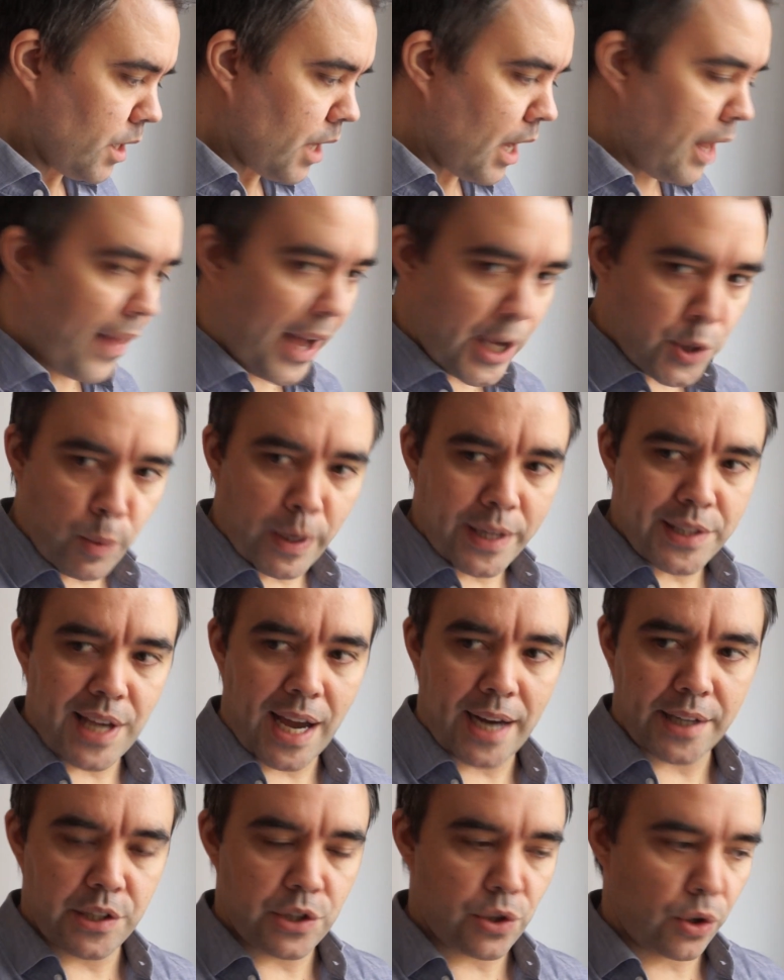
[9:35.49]
And that's what
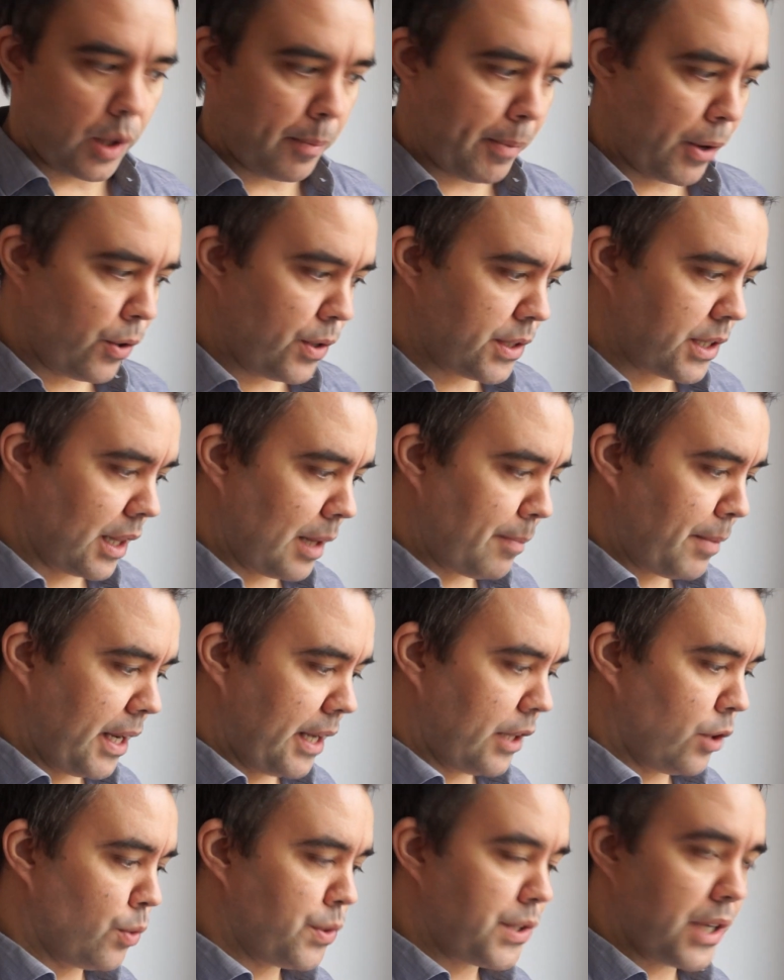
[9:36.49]
Exact is all about, is
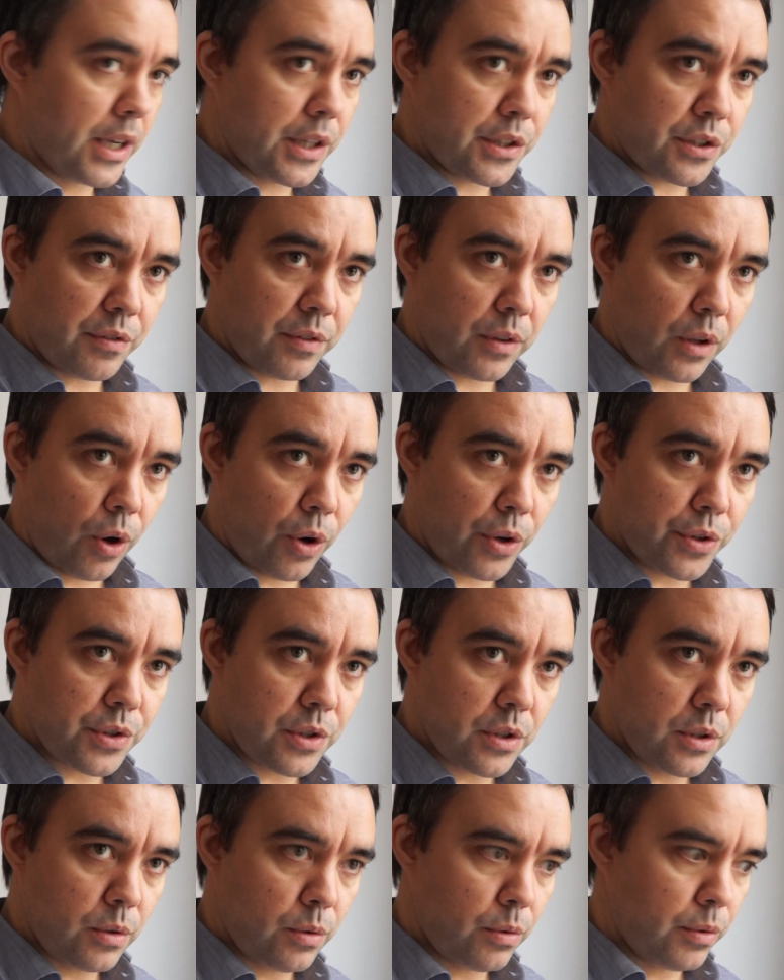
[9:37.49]
eliminating those areas of
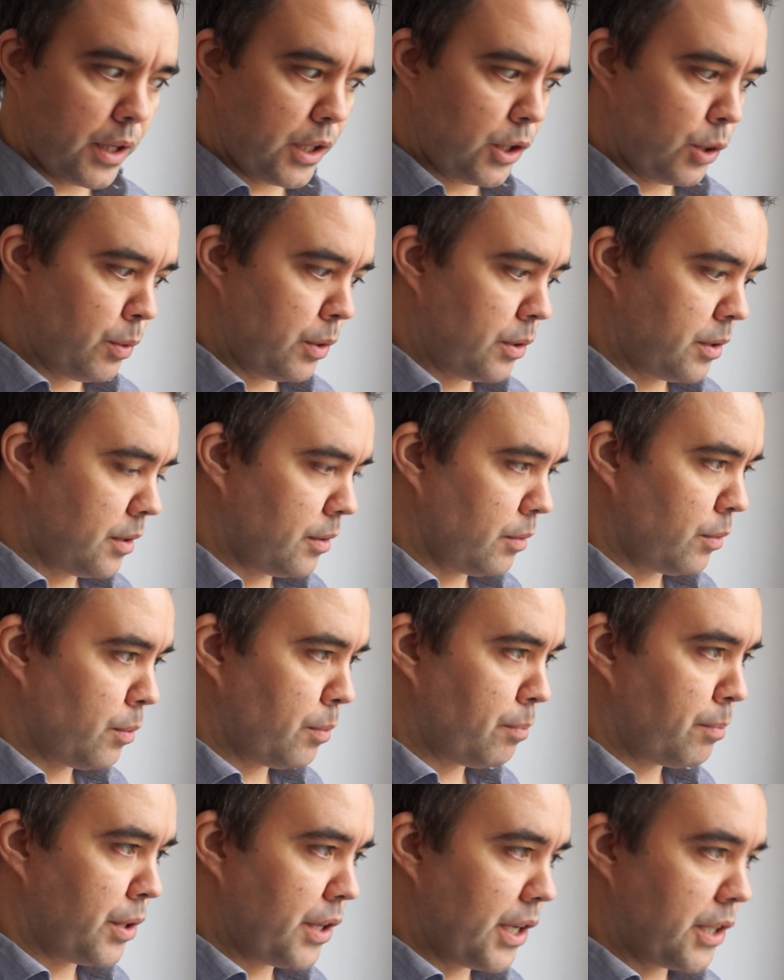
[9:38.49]
loss that
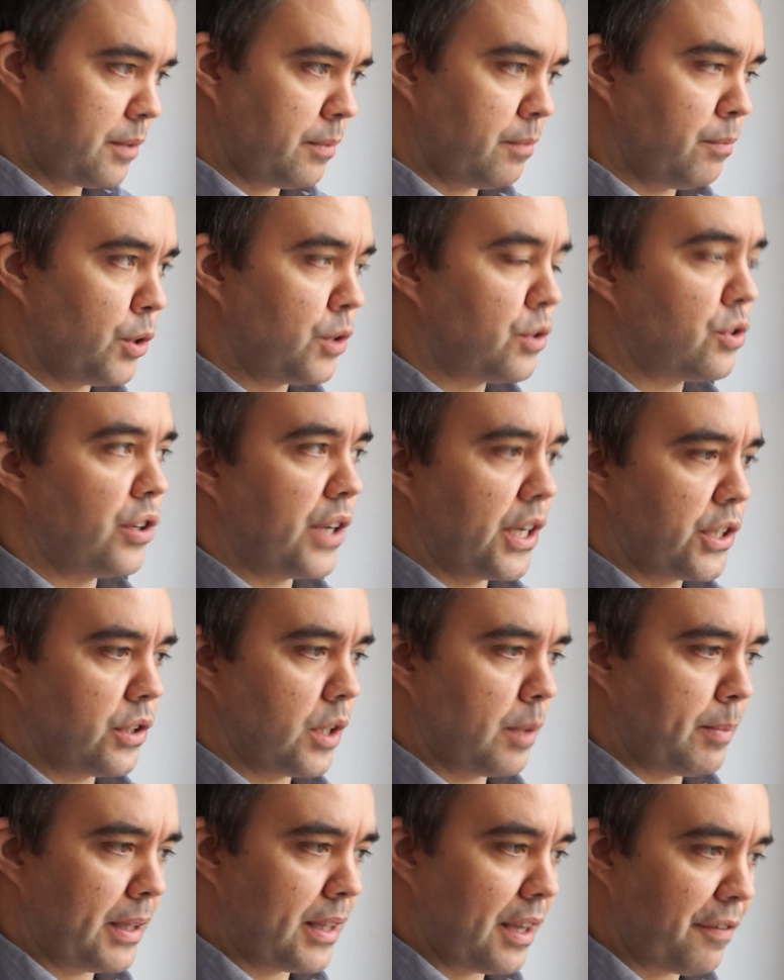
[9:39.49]
would
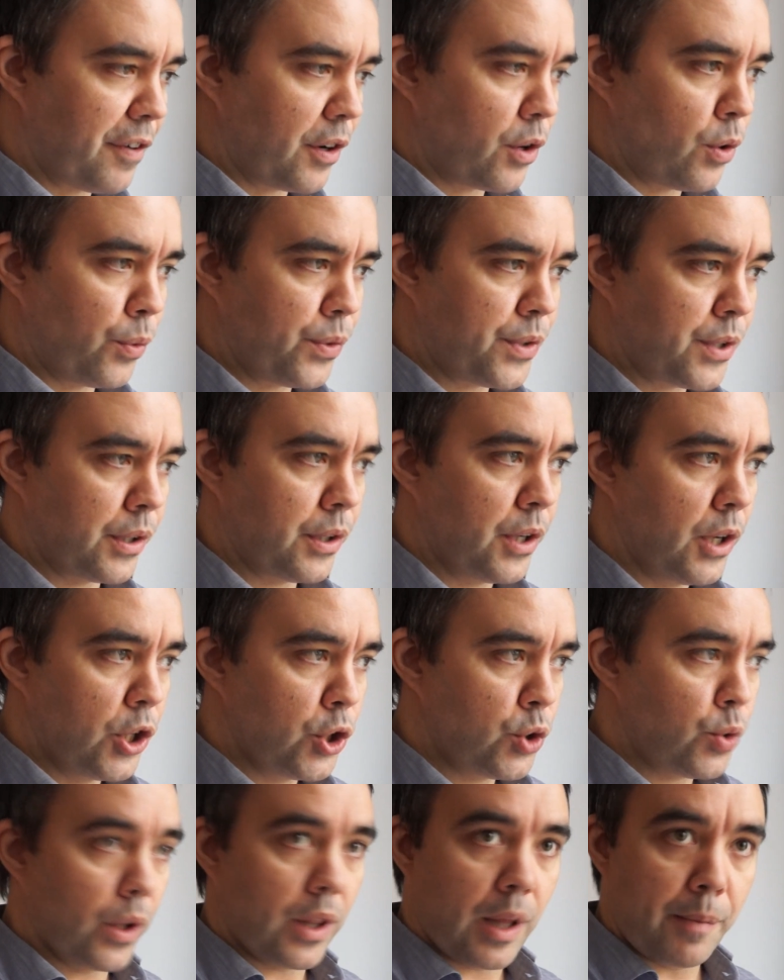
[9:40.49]
traditionally be difficult to
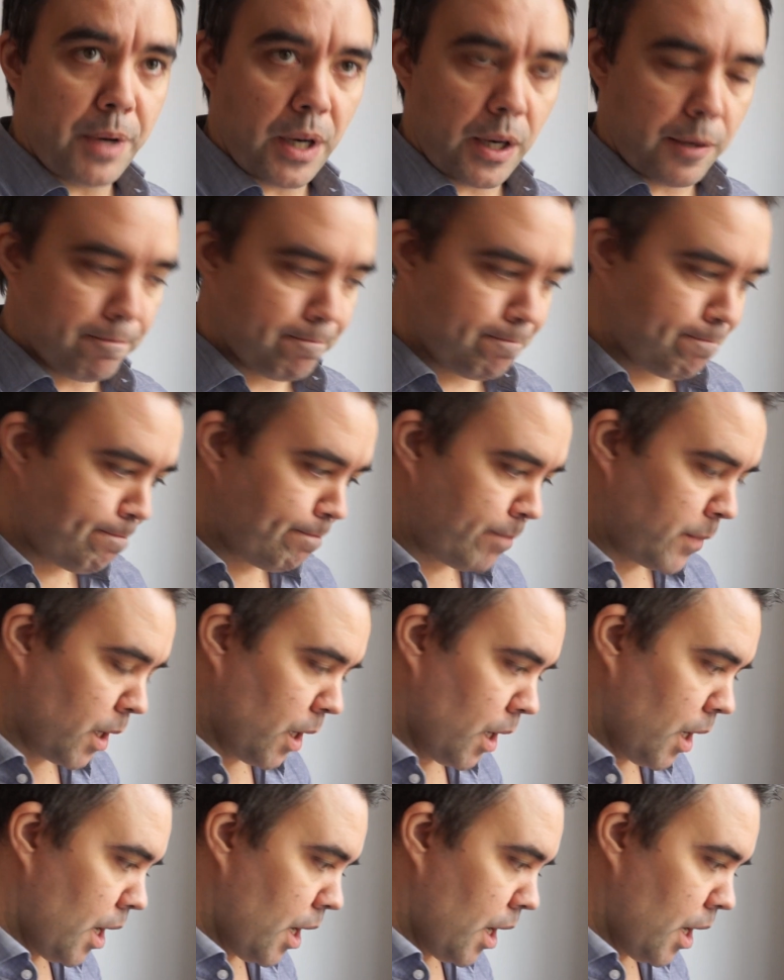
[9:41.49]
eliminate. Yeah.